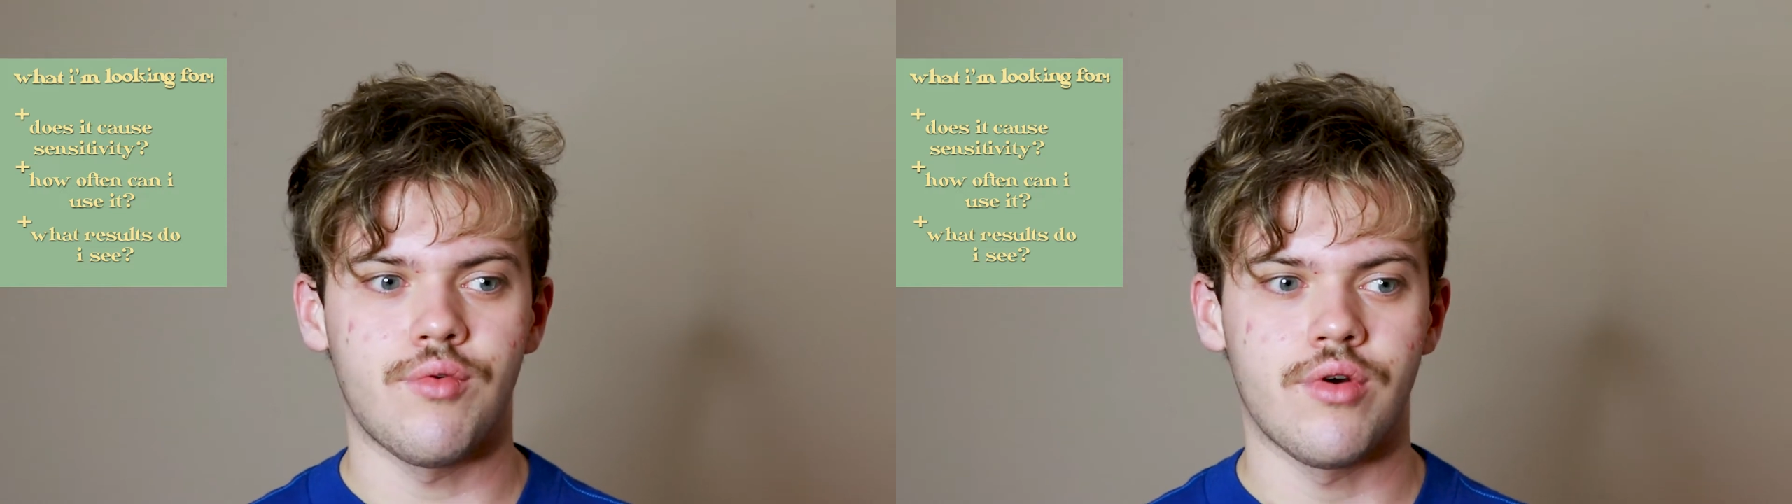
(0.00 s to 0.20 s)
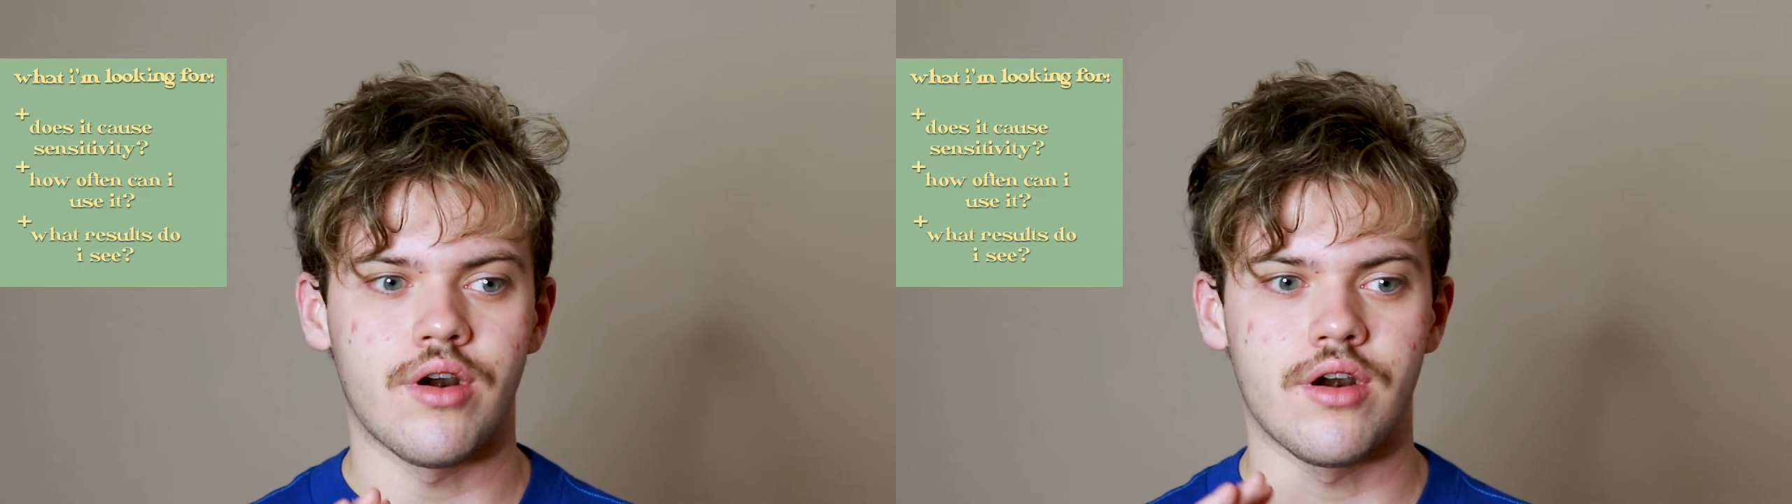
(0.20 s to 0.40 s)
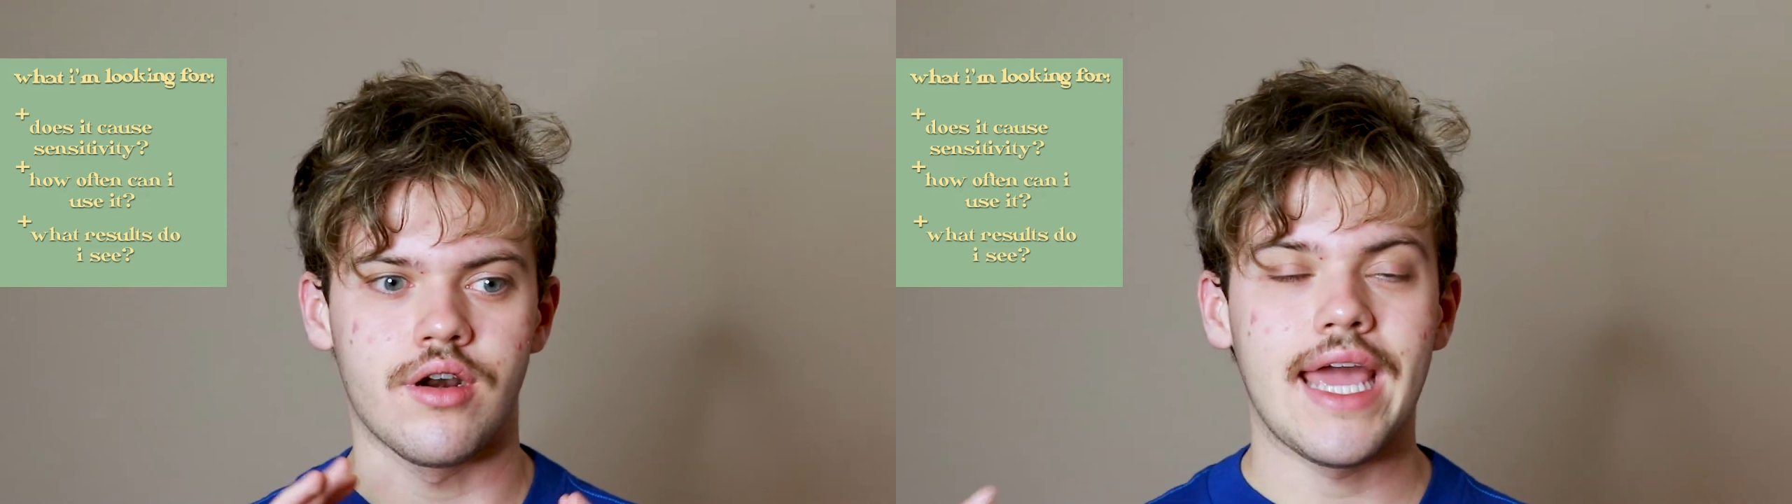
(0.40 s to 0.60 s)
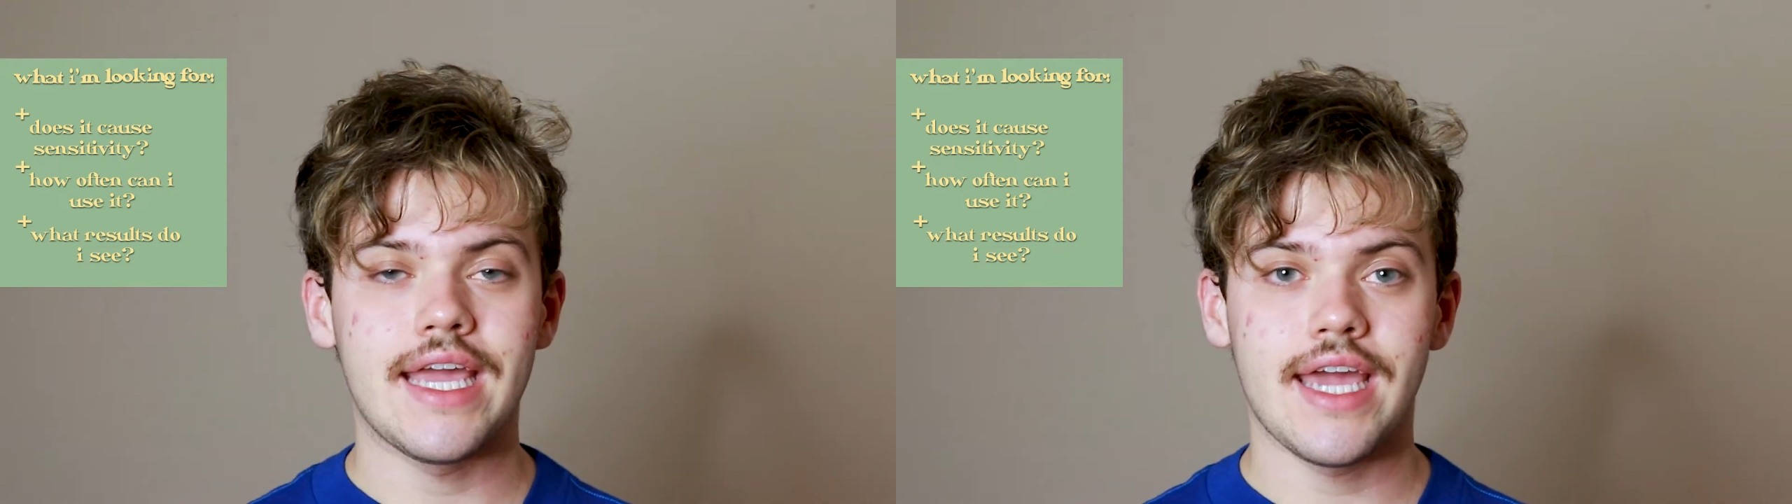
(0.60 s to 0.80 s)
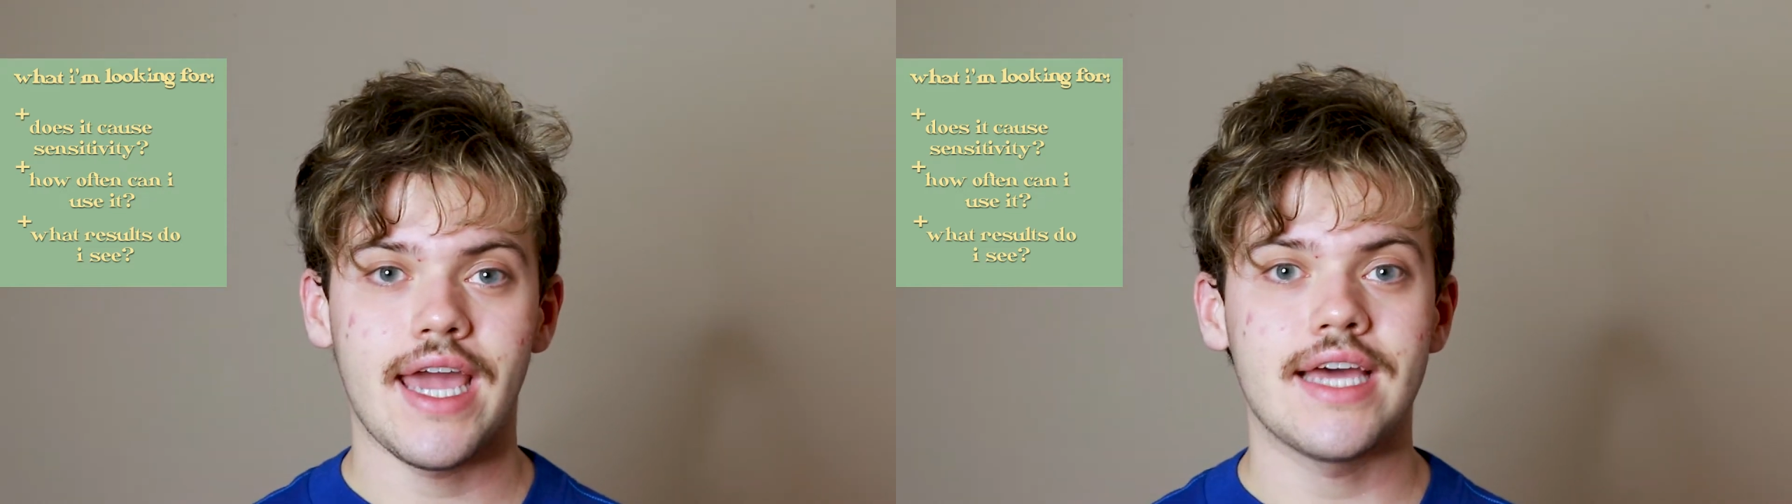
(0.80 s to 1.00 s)
or it
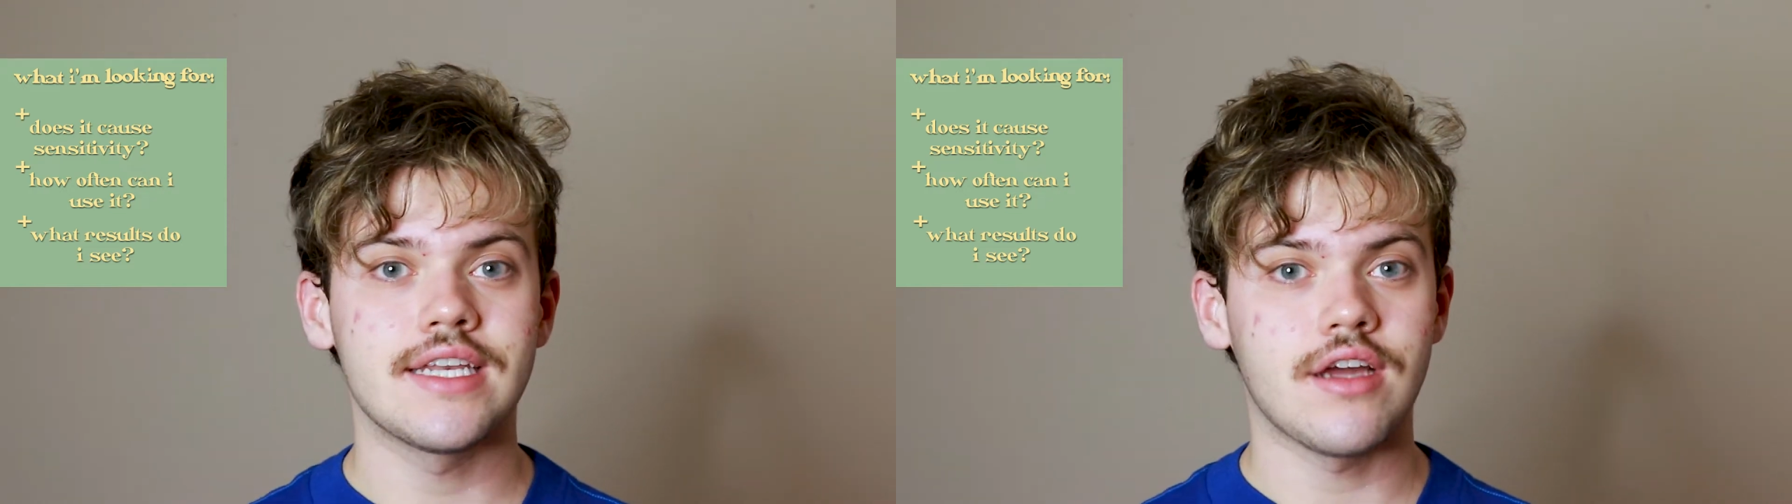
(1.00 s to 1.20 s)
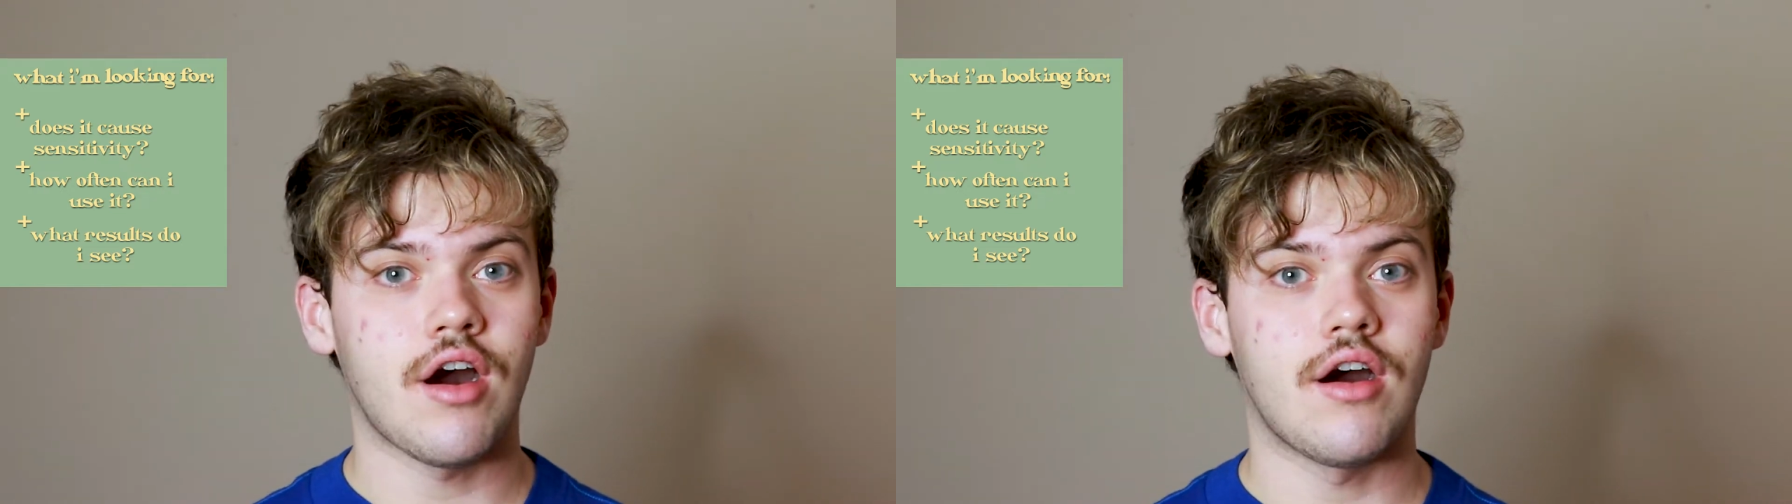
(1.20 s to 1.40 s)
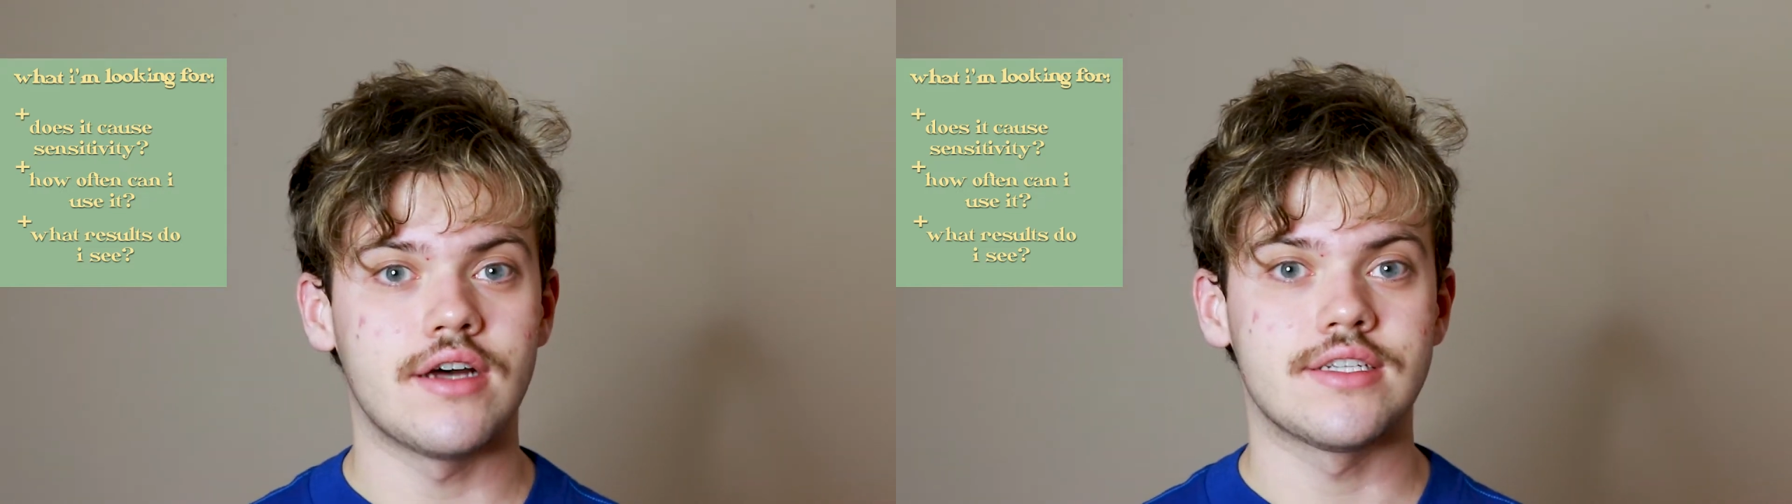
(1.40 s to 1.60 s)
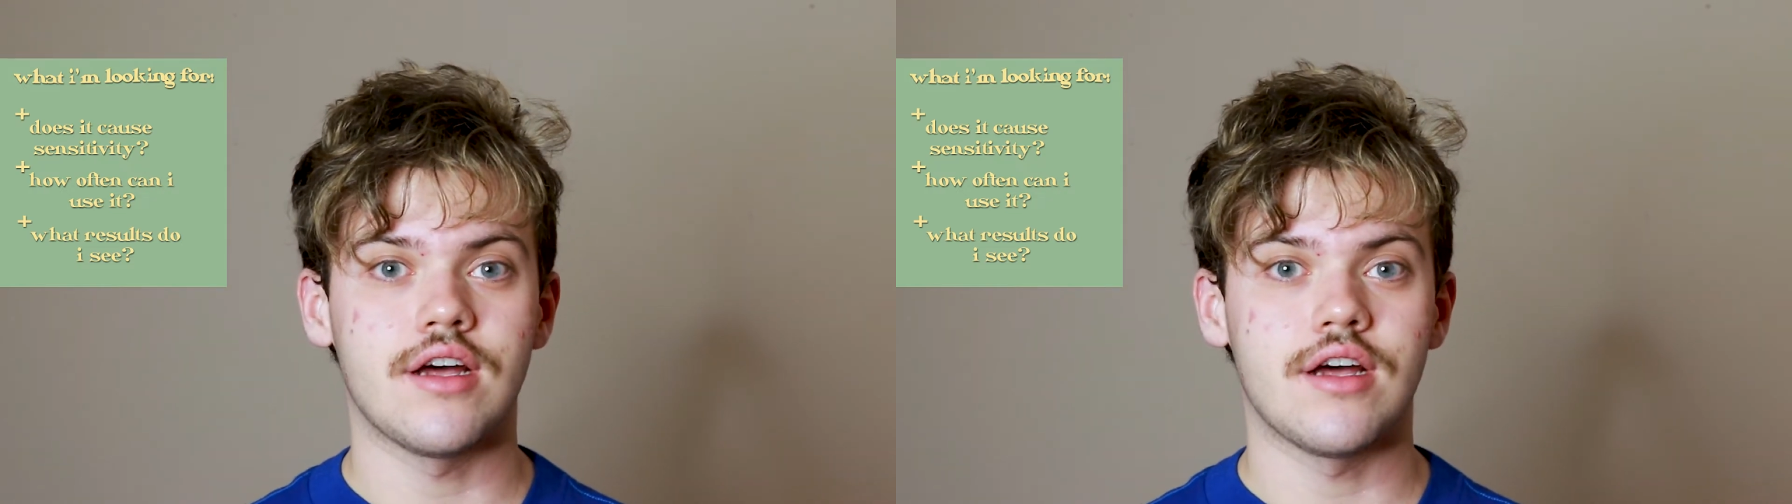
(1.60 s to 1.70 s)
can cause